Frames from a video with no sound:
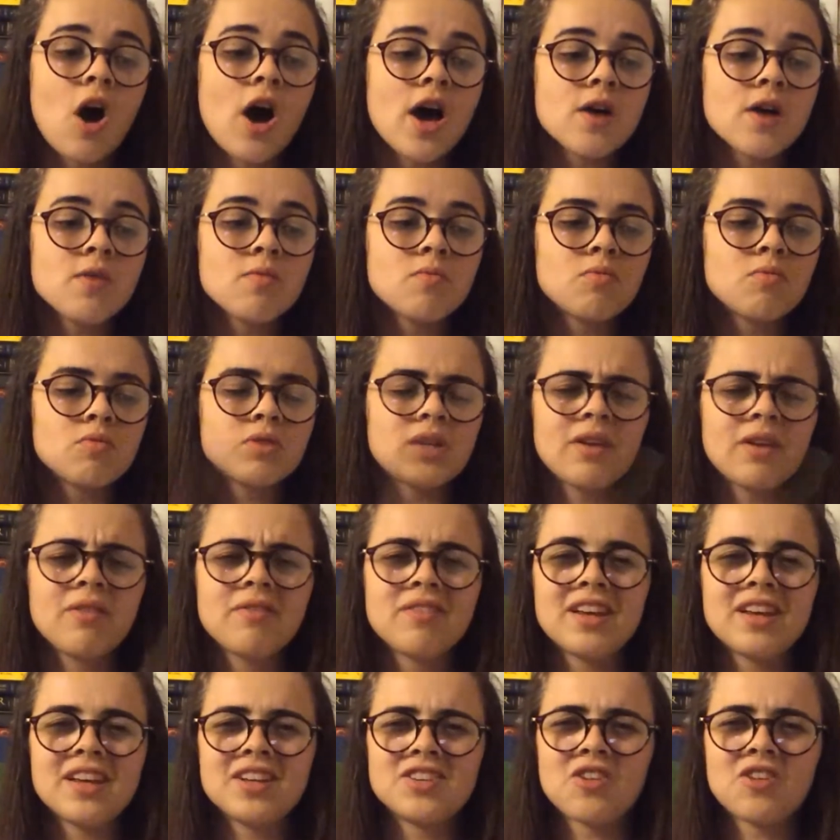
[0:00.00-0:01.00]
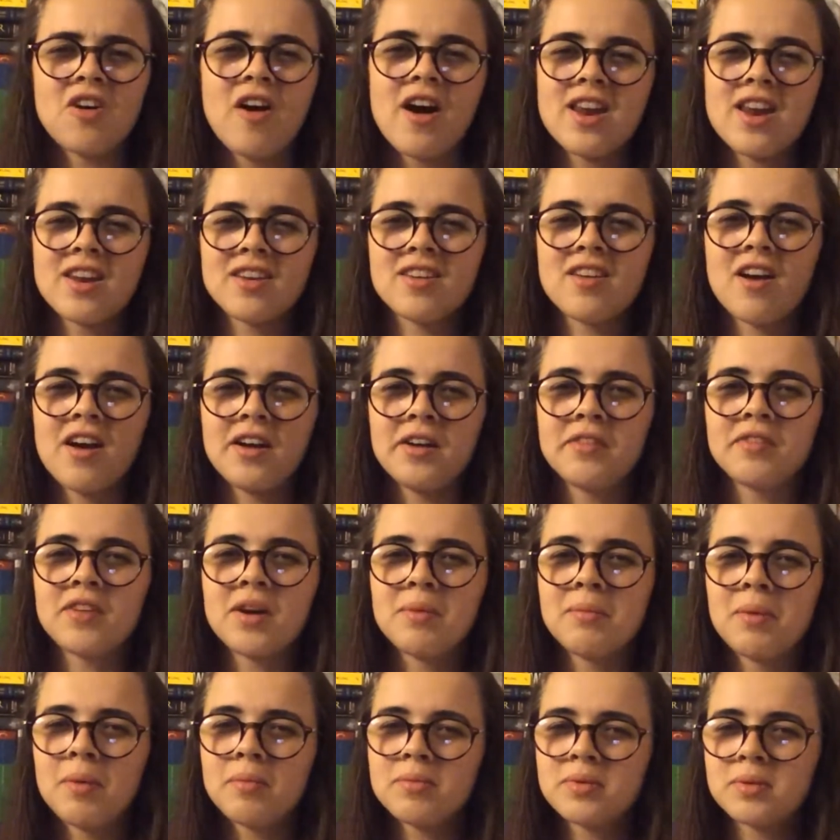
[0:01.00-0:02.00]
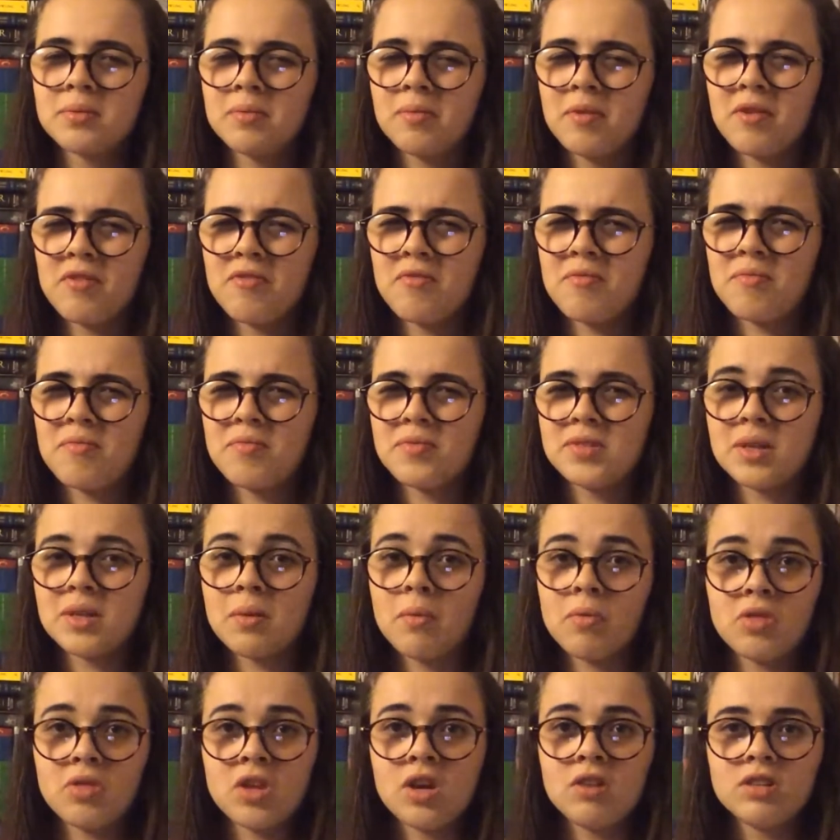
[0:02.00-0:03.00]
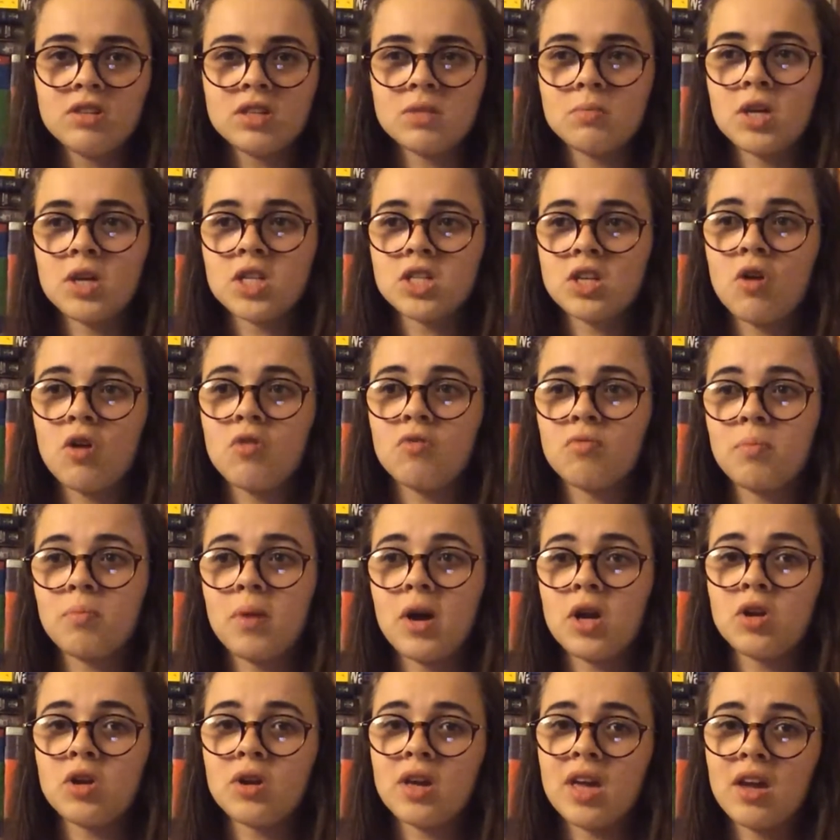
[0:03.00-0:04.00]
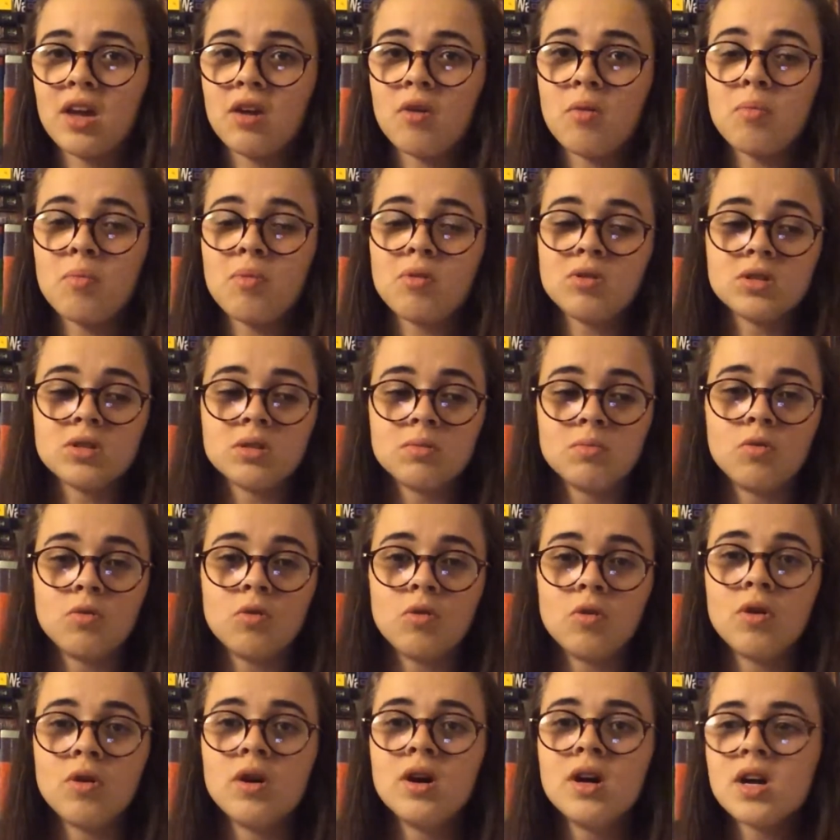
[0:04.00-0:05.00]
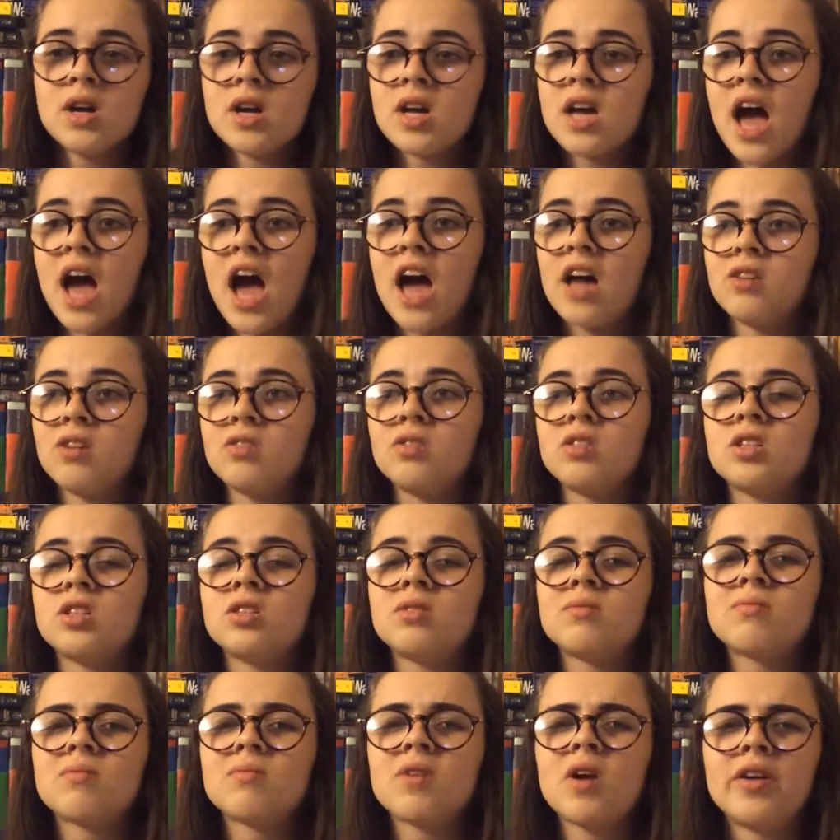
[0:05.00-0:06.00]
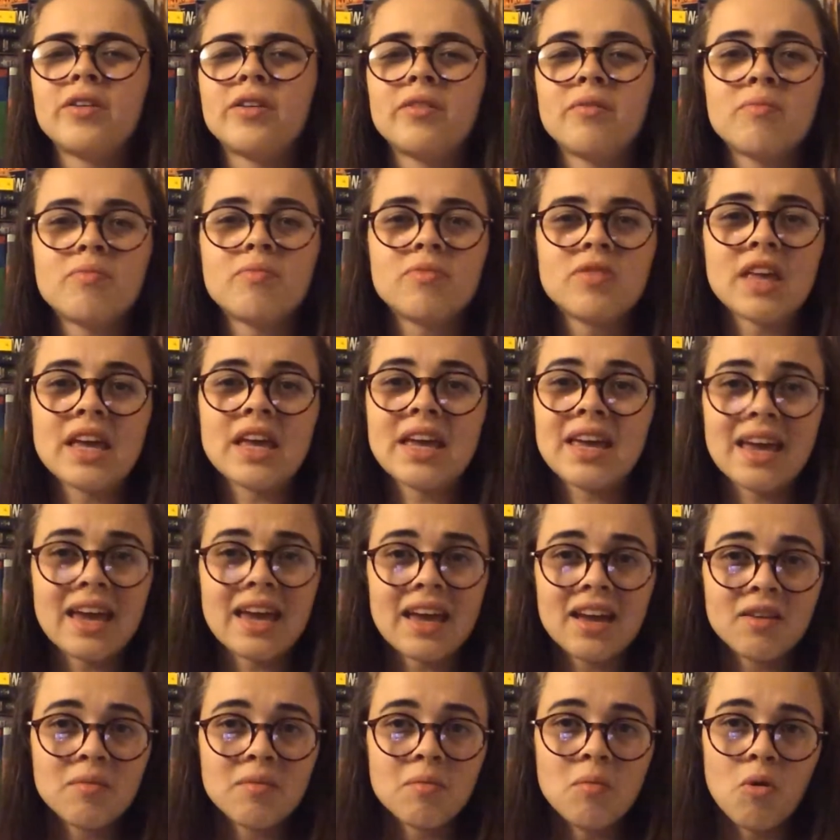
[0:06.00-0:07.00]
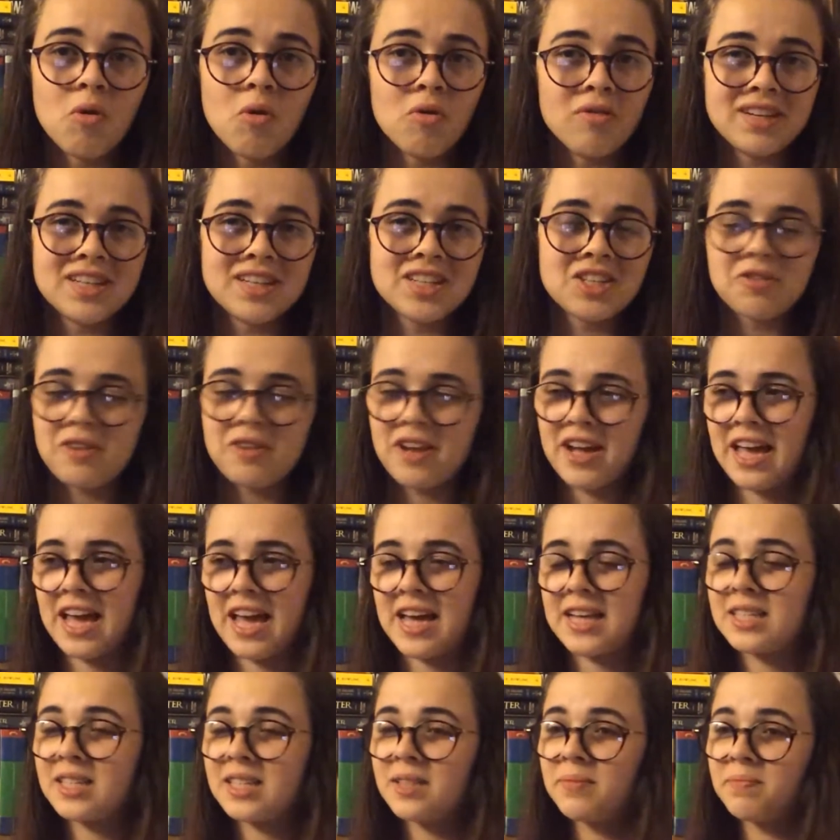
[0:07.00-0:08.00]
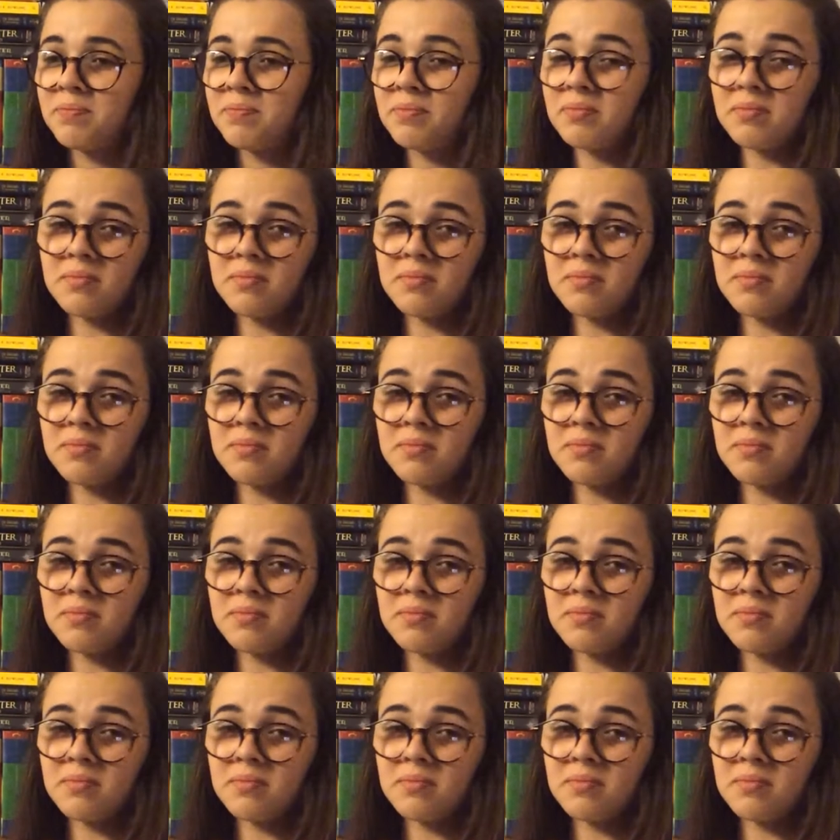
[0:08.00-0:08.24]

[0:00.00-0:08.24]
I will definitely try and kind of come up with some theories myself by looking on Pottermore and just kind of thinking more into it, I guess.